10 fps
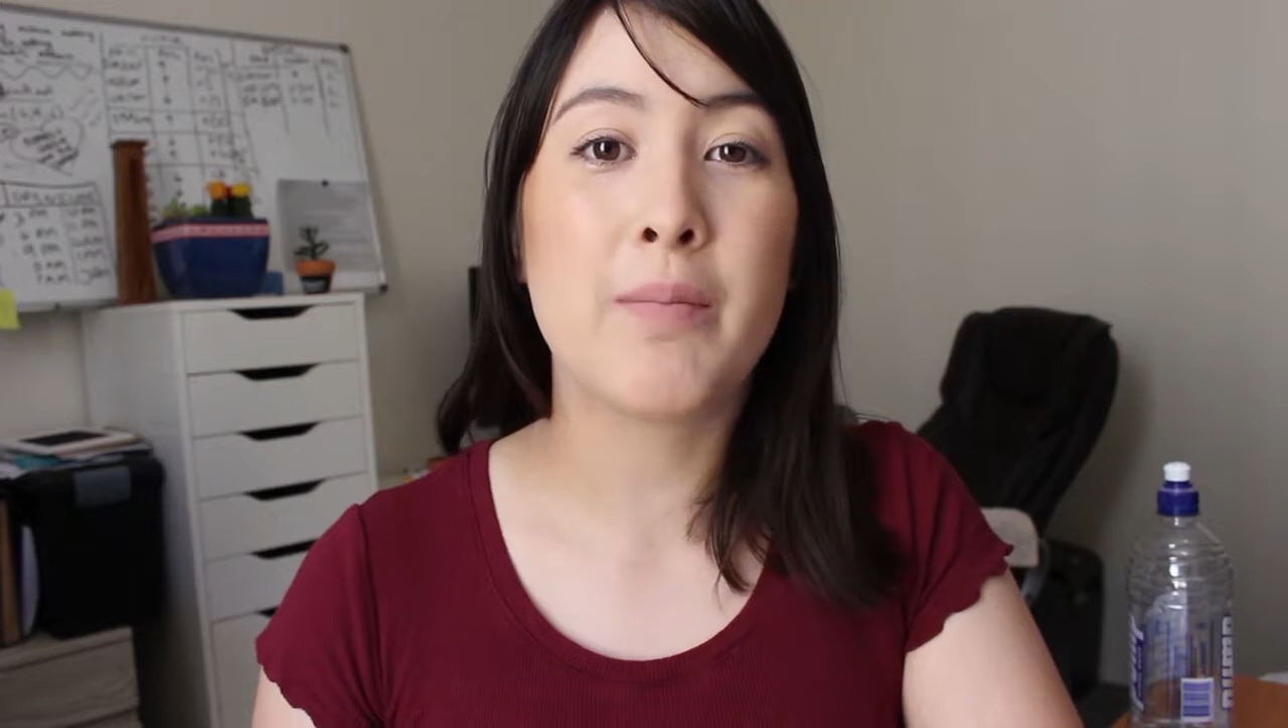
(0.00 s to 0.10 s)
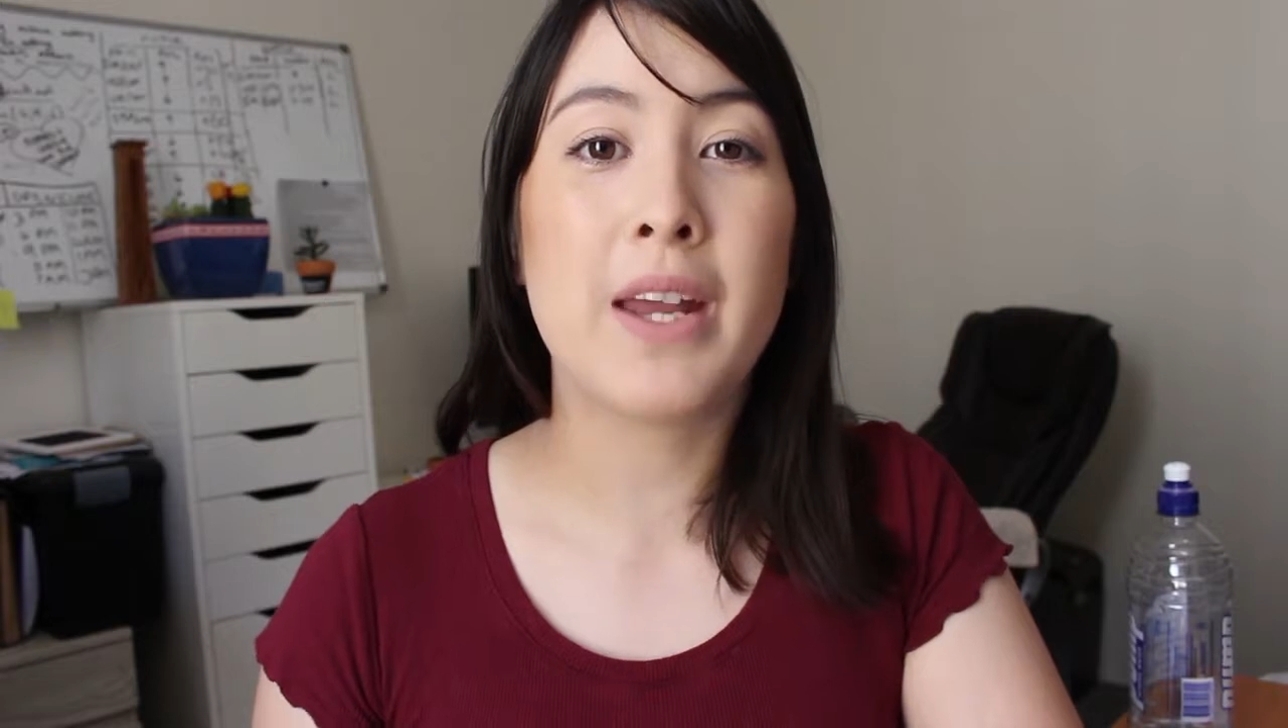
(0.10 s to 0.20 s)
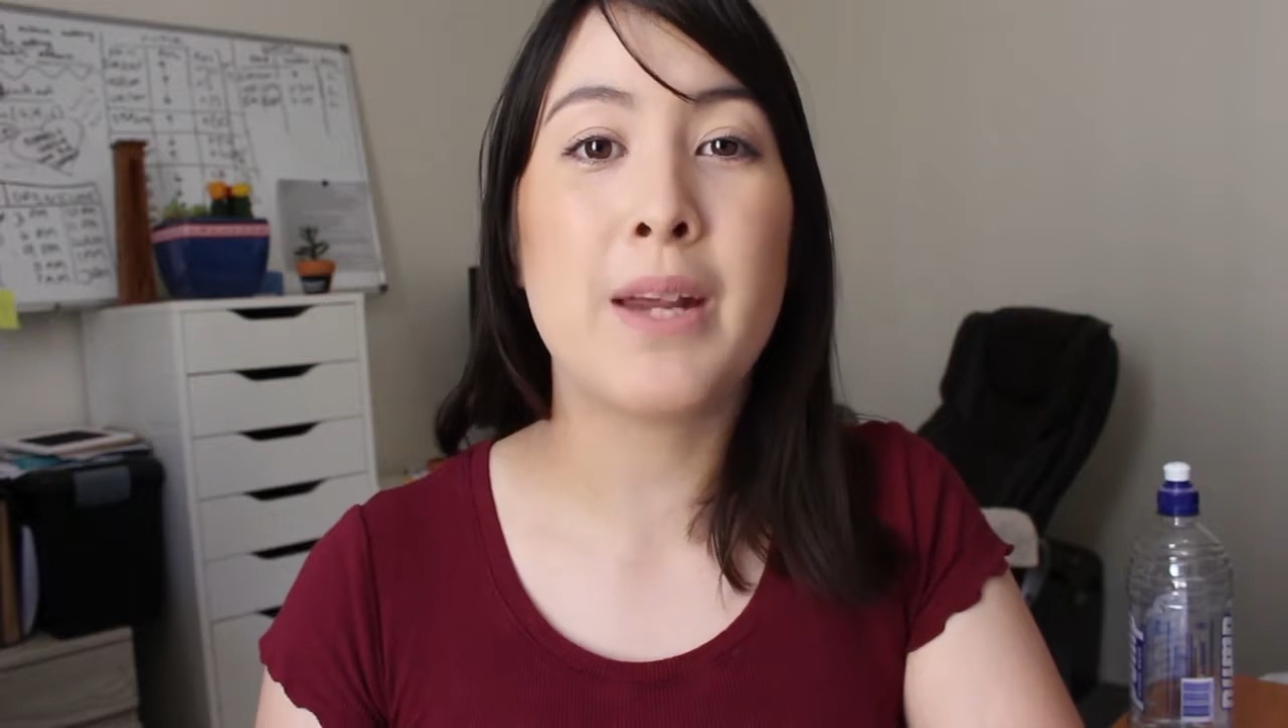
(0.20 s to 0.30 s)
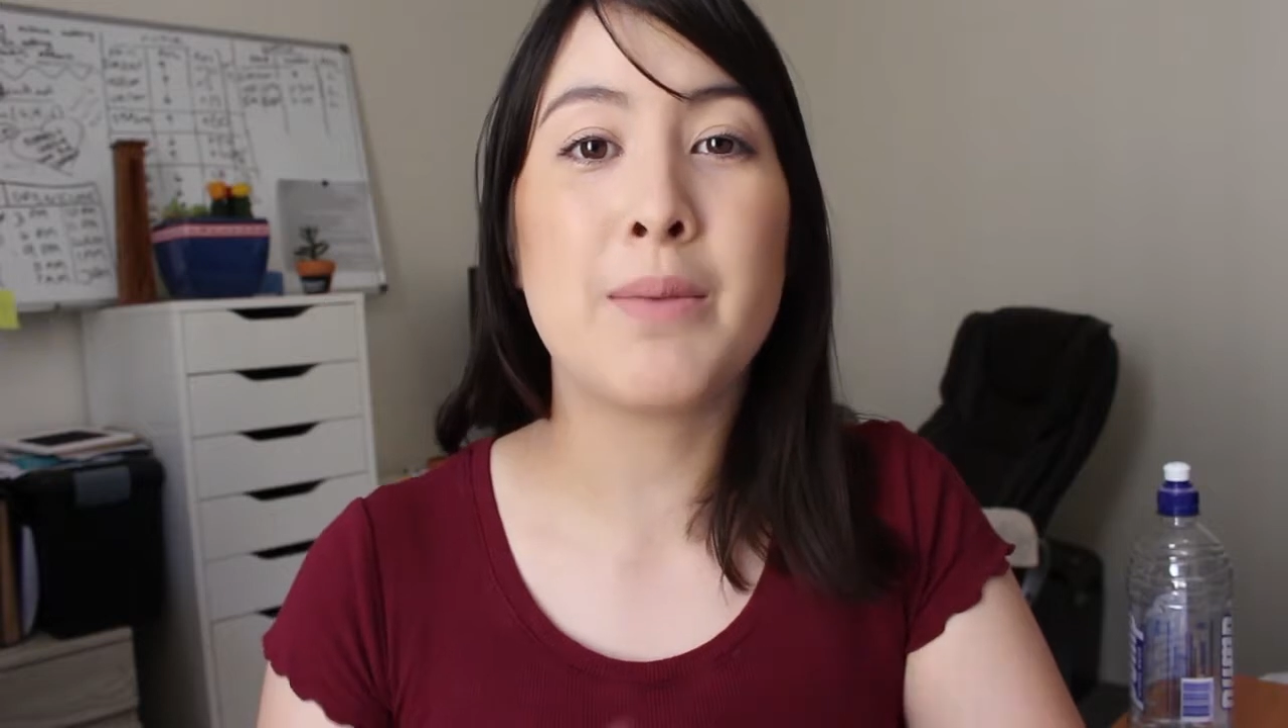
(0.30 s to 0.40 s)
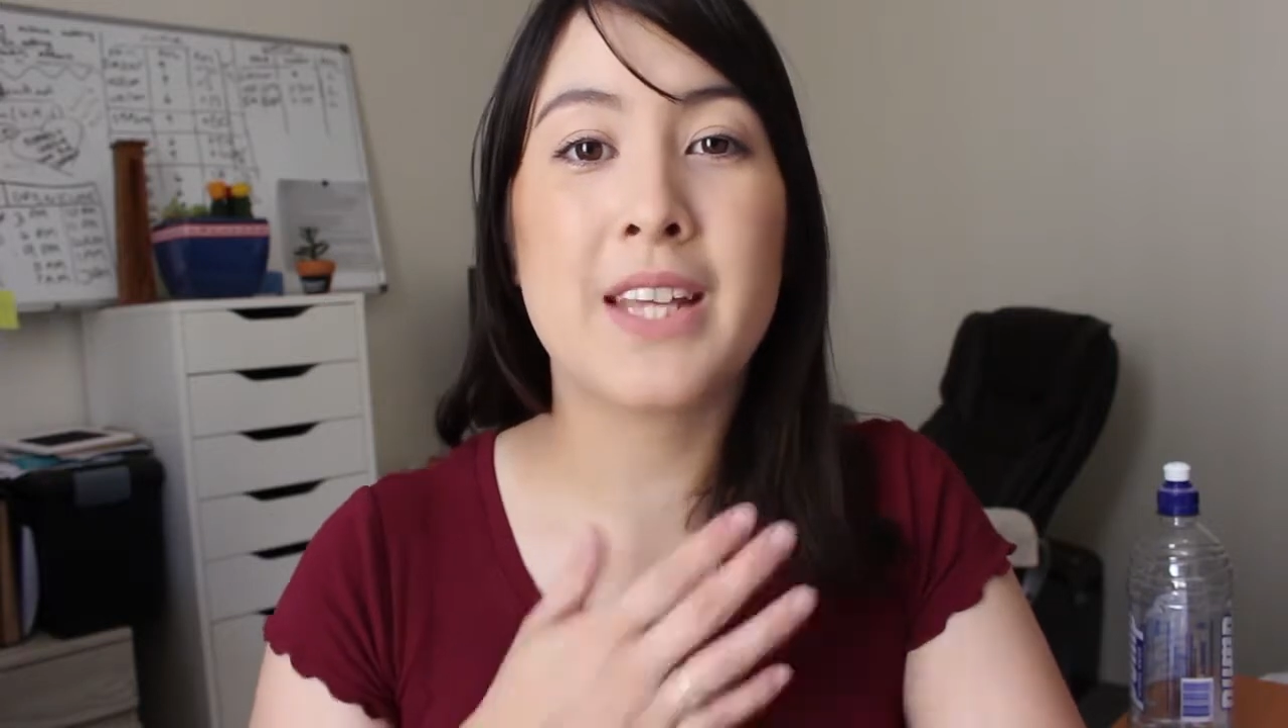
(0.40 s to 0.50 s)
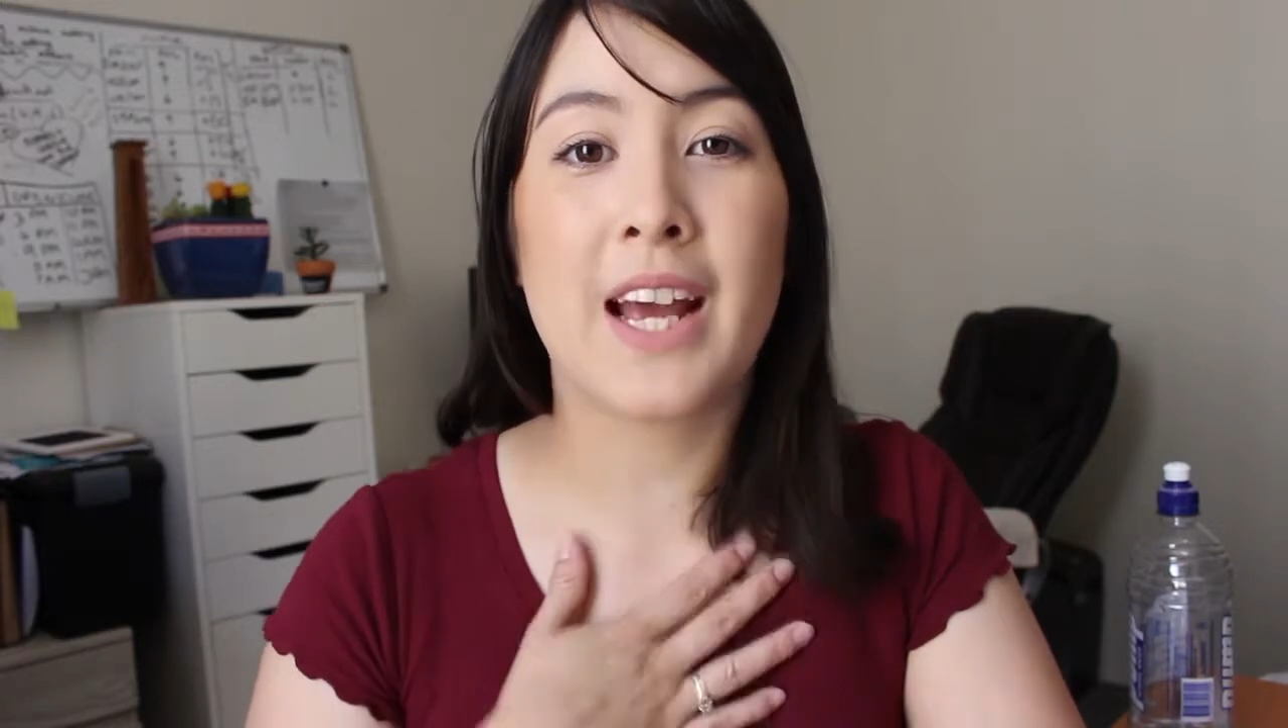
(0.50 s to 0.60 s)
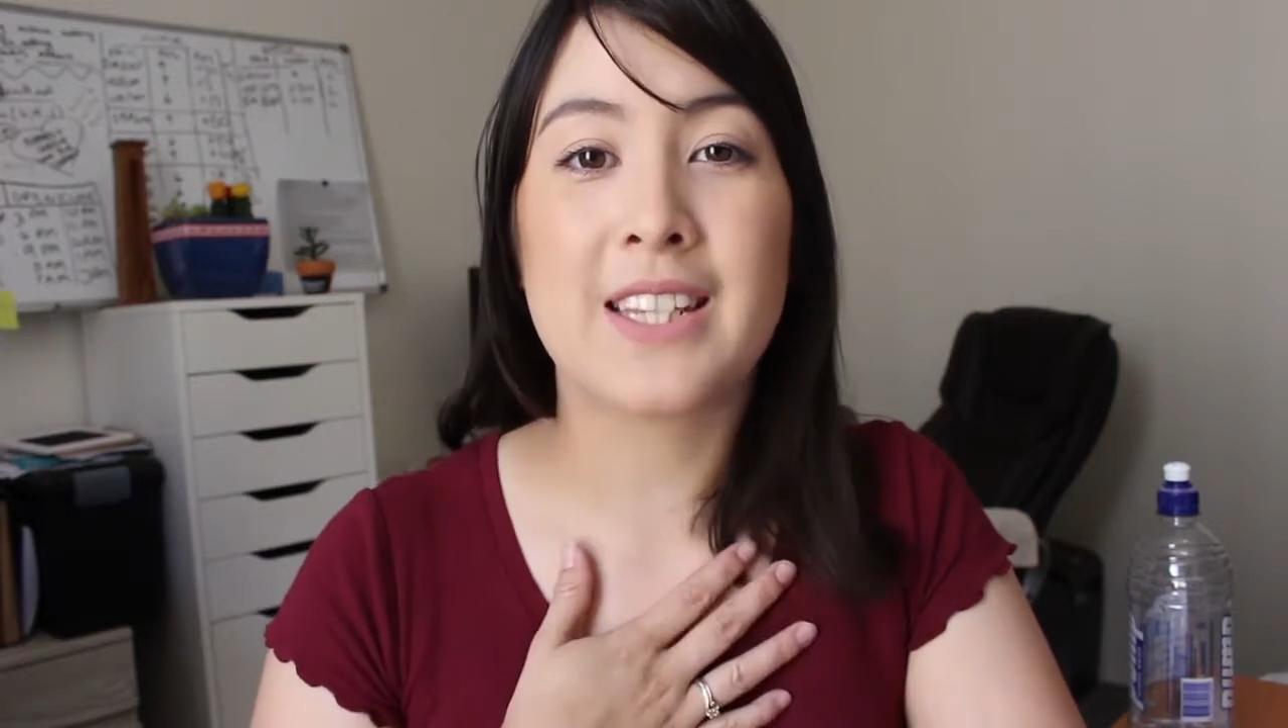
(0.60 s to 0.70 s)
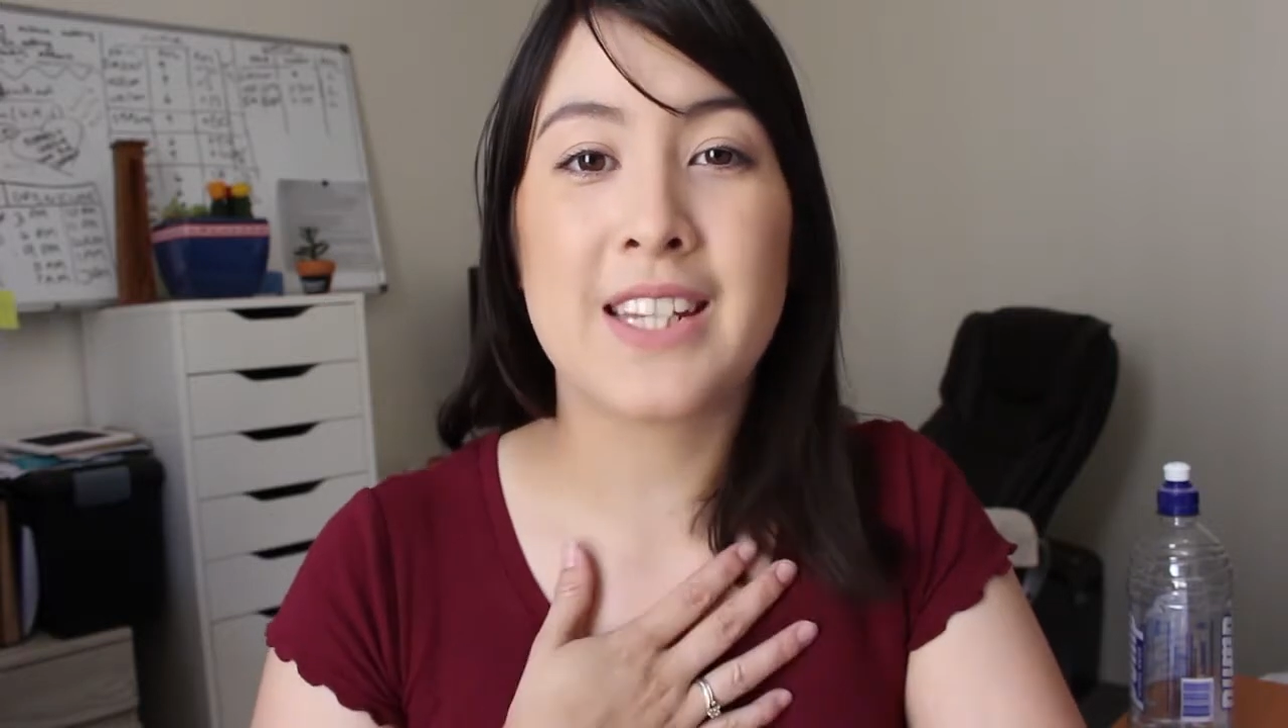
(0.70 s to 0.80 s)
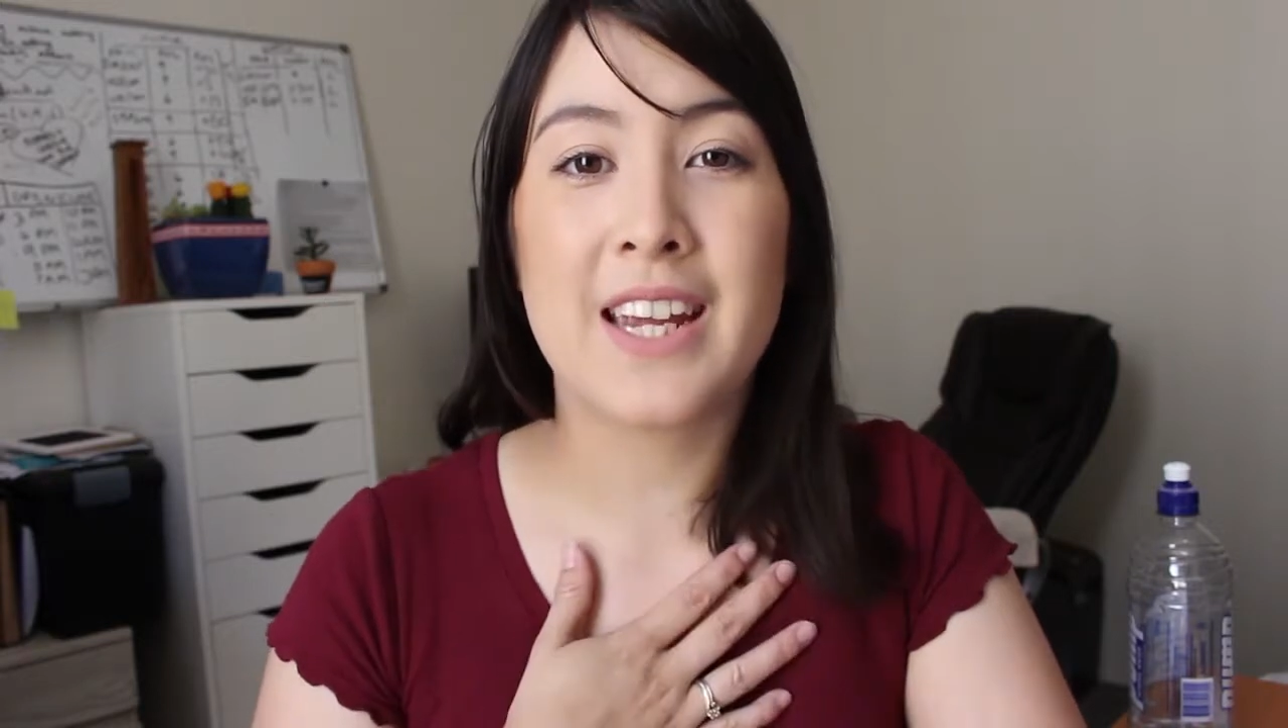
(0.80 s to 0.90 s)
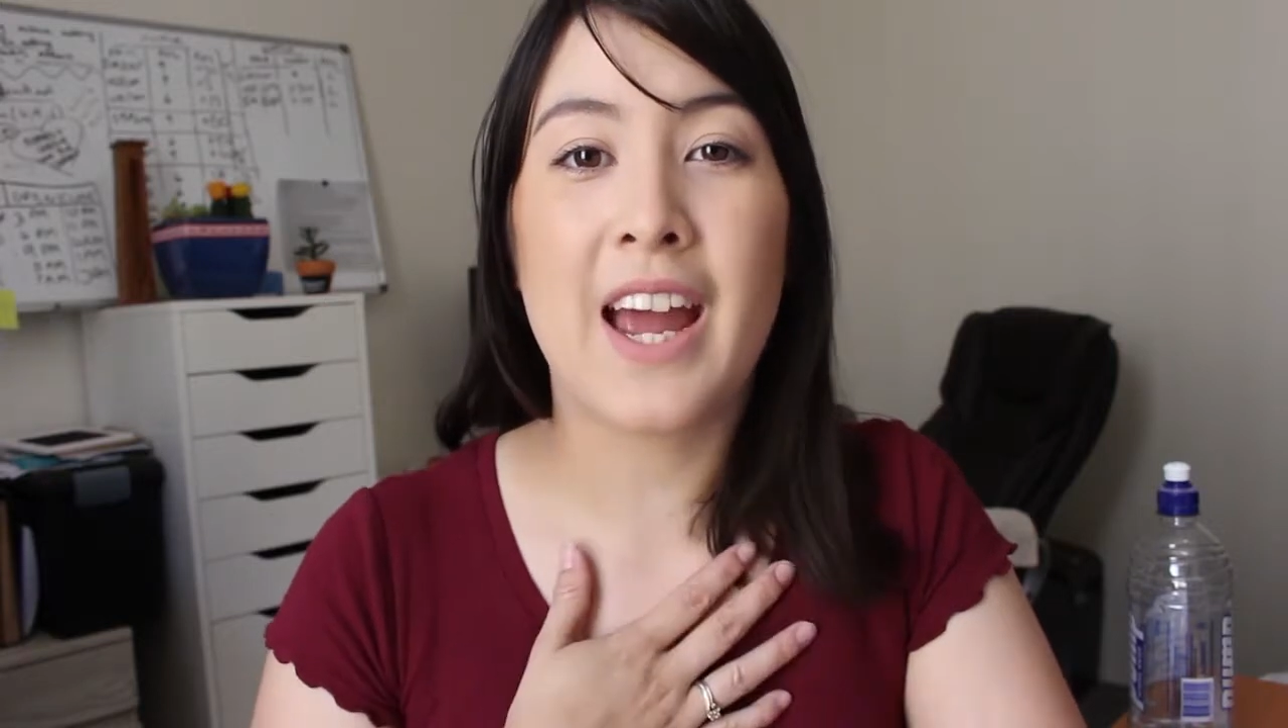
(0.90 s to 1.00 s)
my name is
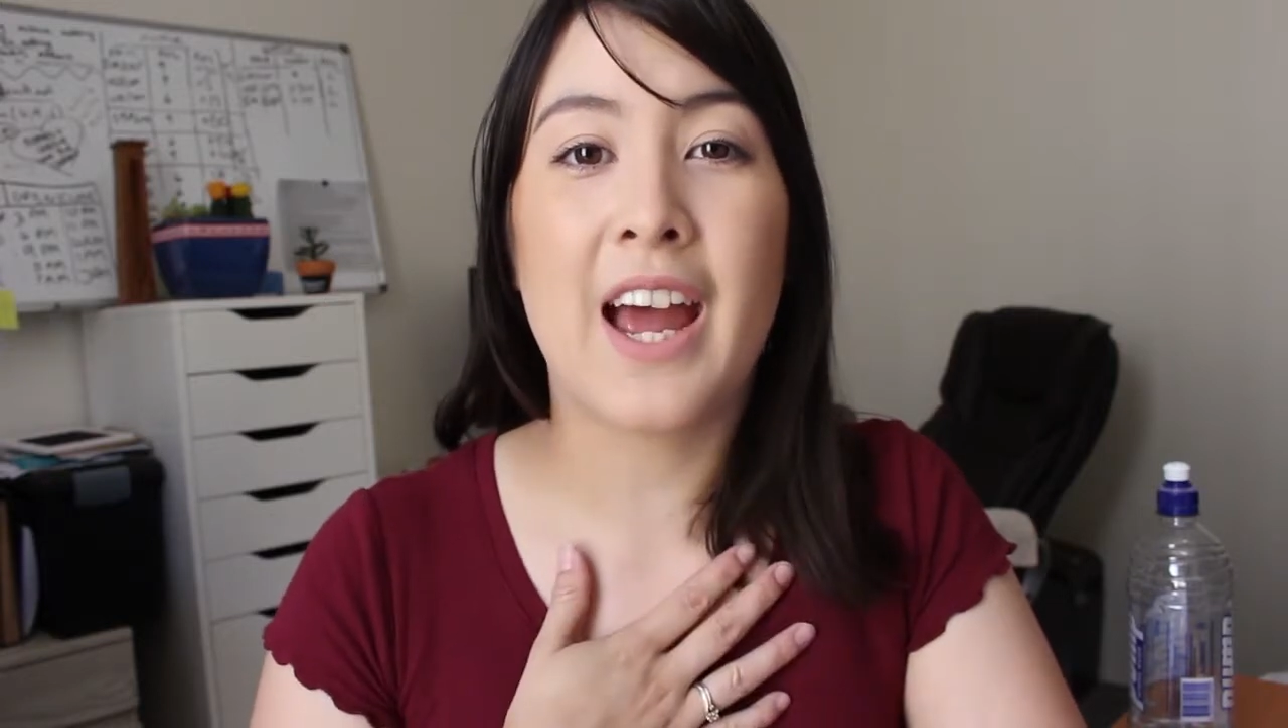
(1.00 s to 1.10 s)
Cassie,